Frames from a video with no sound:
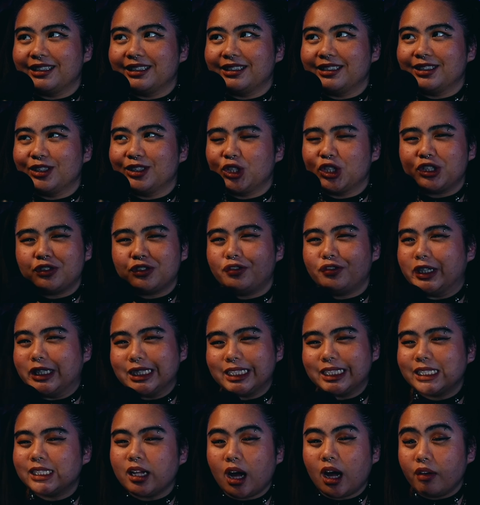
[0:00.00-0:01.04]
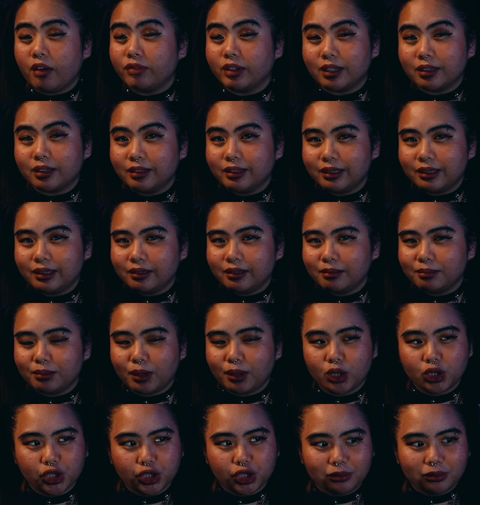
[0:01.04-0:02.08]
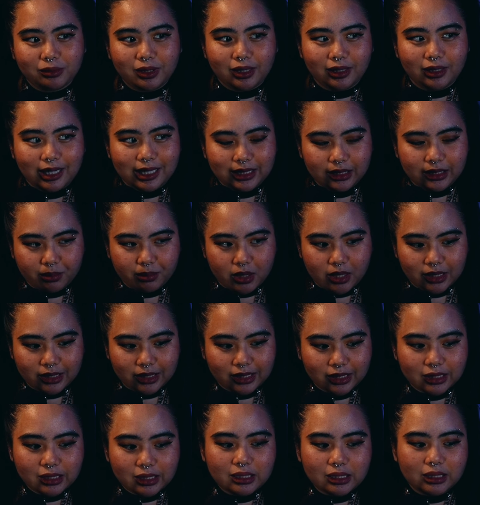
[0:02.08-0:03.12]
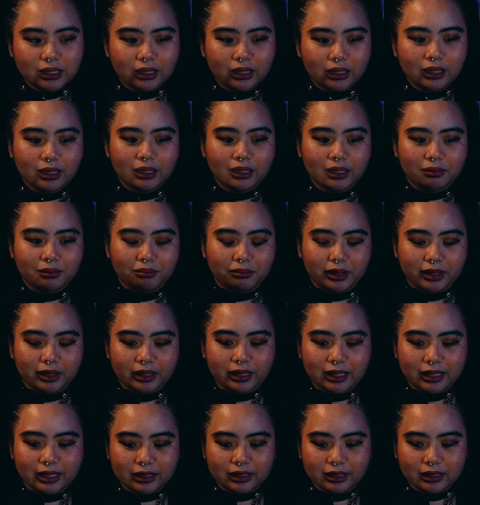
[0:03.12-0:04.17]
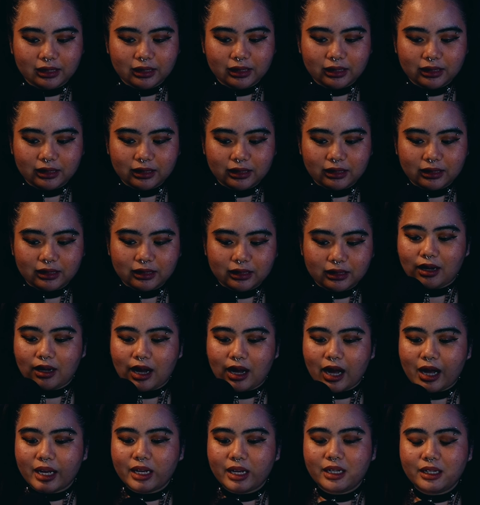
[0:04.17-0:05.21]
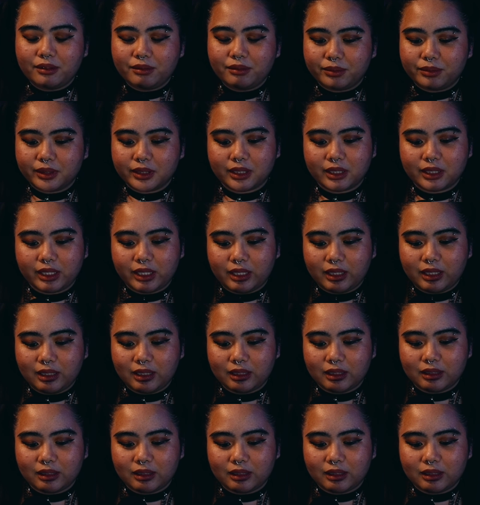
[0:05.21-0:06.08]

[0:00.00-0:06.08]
just philosophically pushed me as a person, because I really